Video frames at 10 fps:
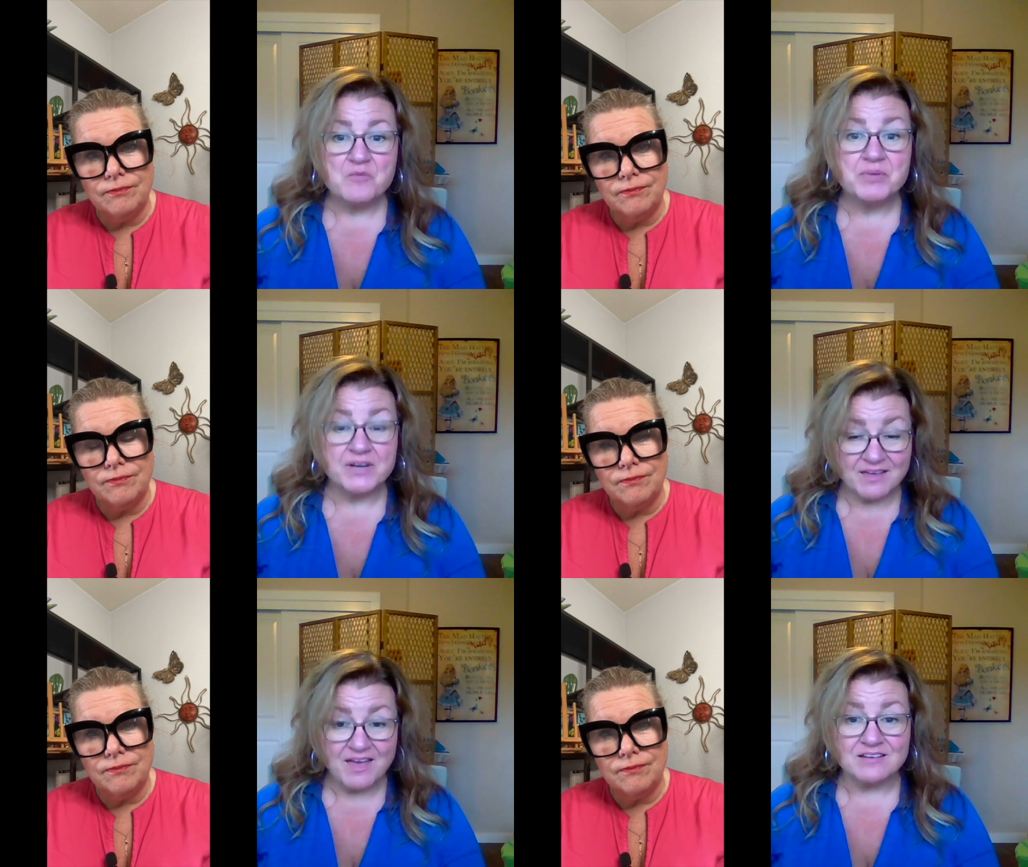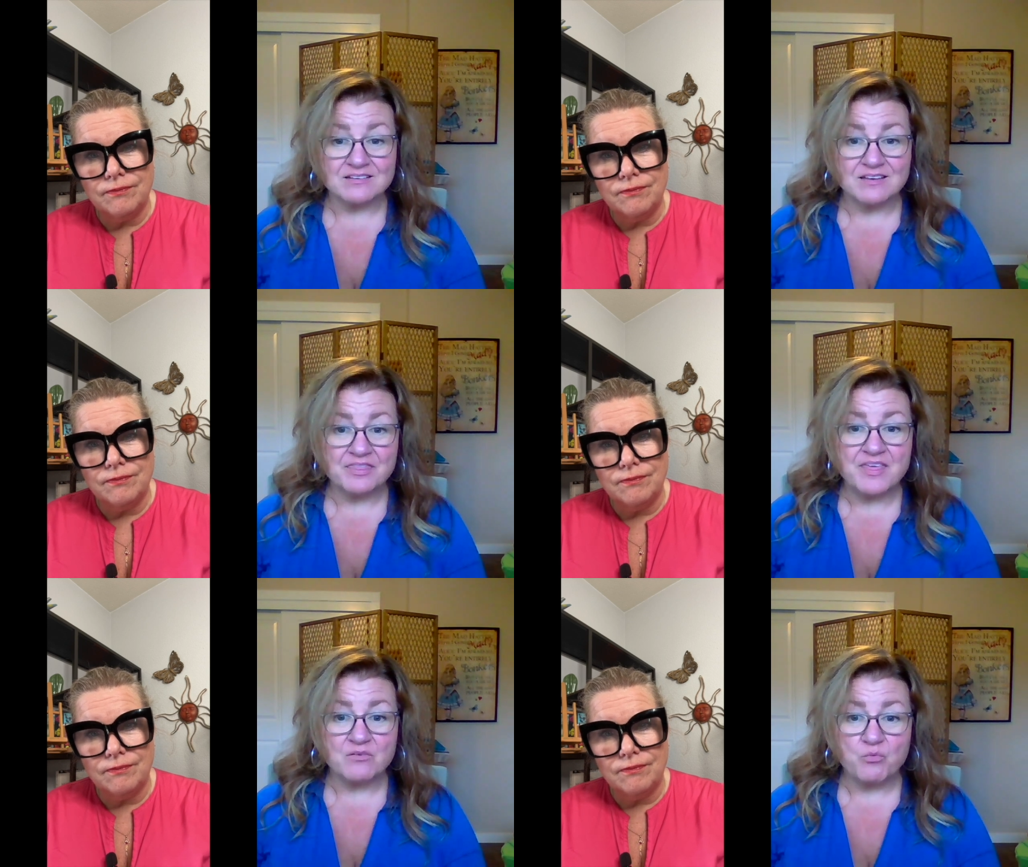Speaker 1: but again,
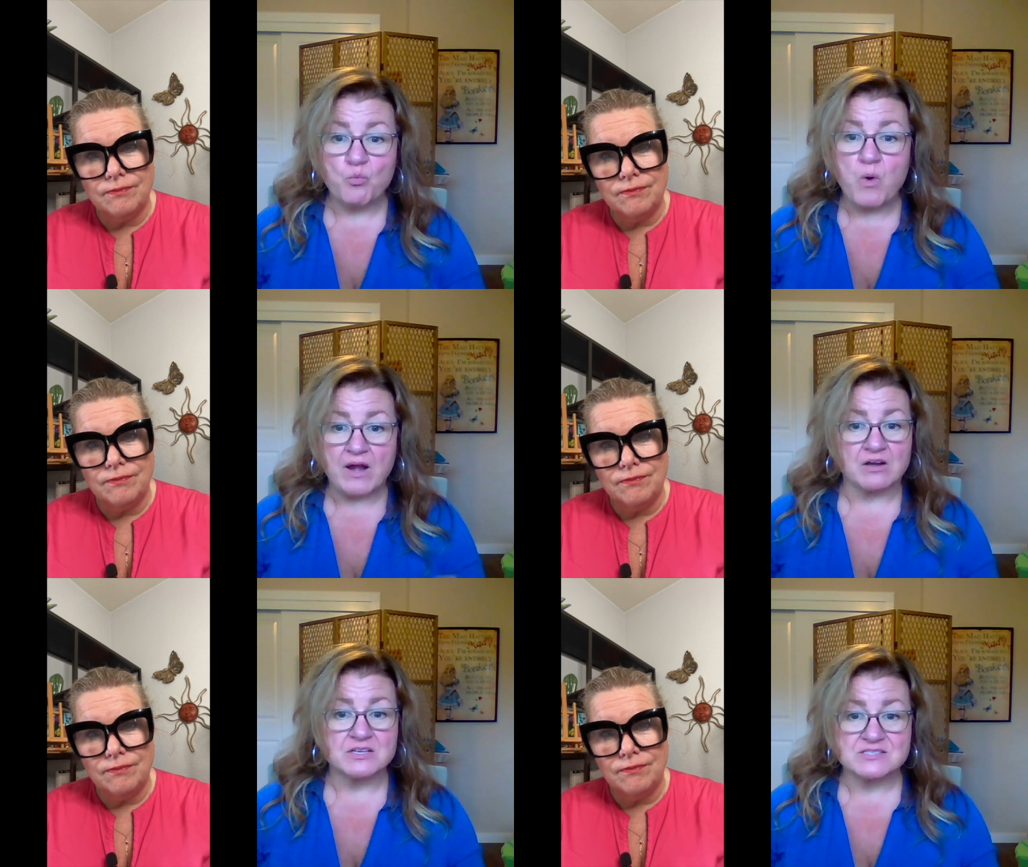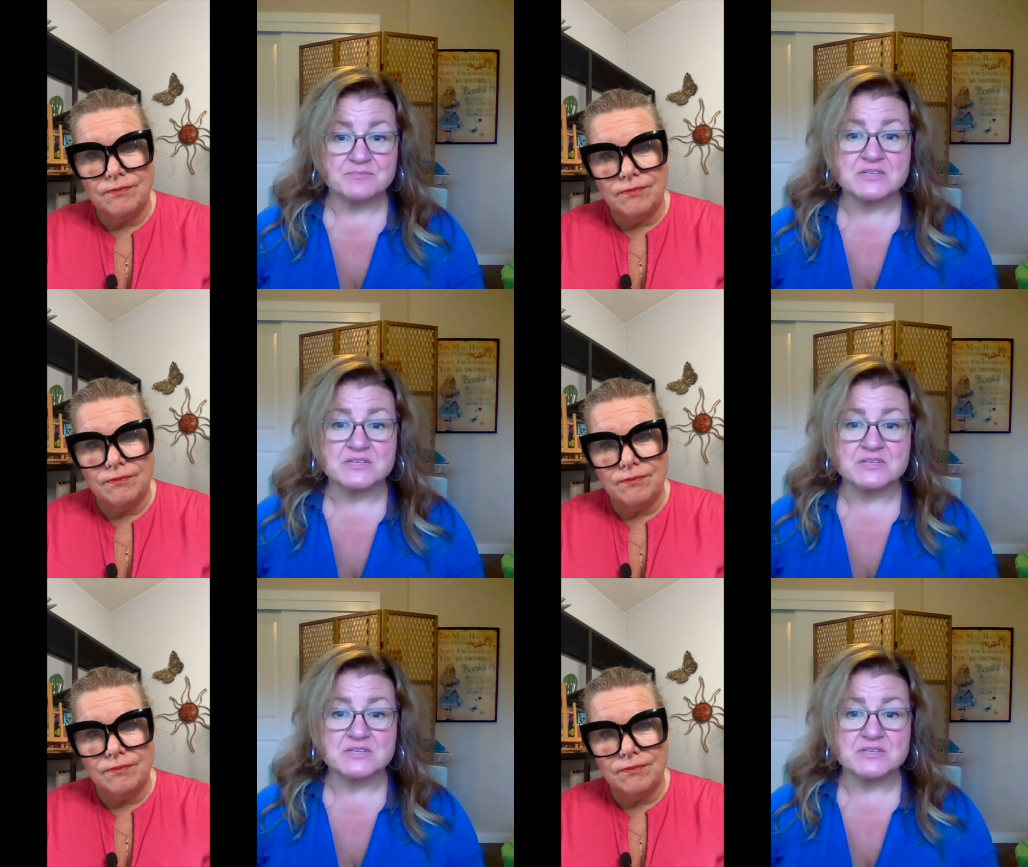then where does the